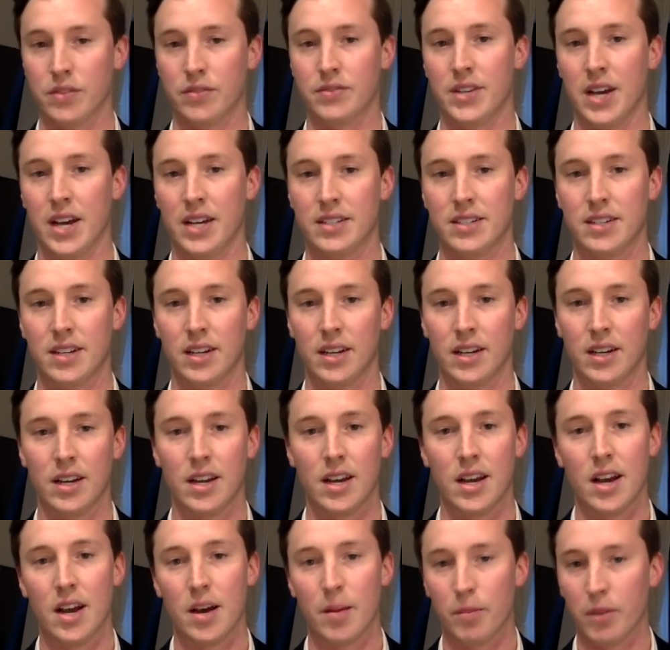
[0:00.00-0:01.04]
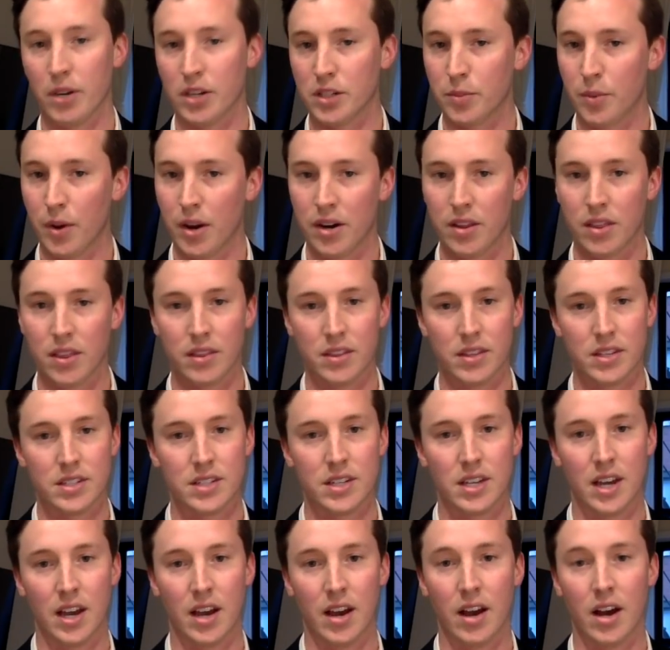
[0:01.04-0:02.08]
of testing, much better than the
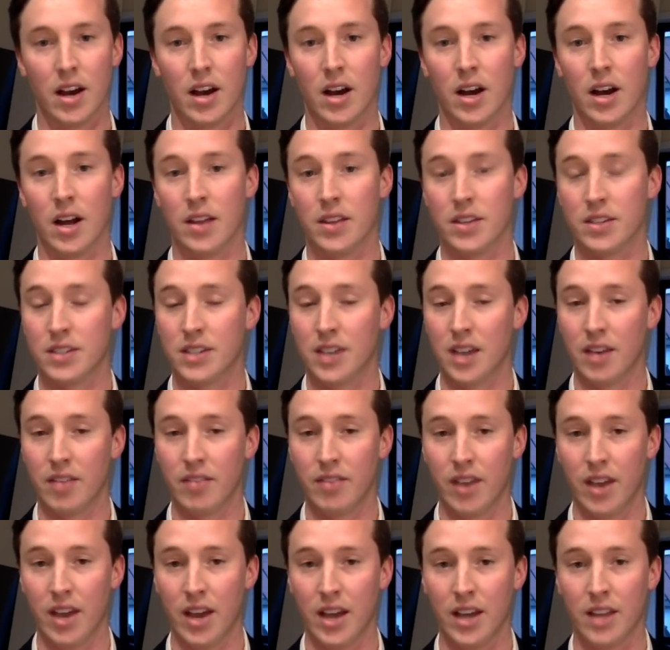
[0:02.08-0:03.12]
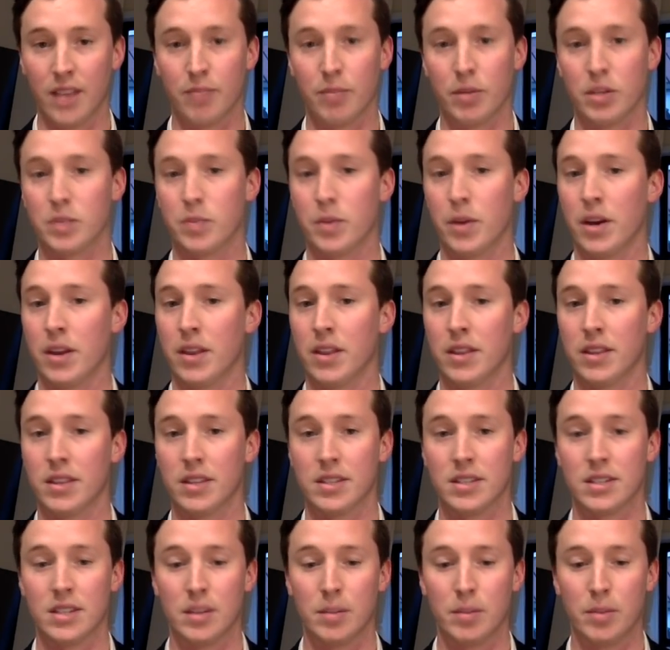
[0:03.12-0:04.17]
CFA and much better than the
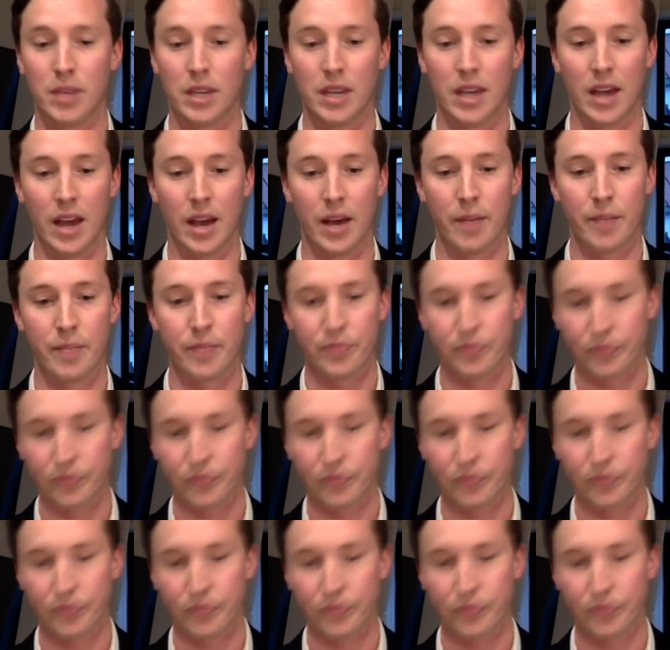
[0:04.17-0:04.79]
CPA.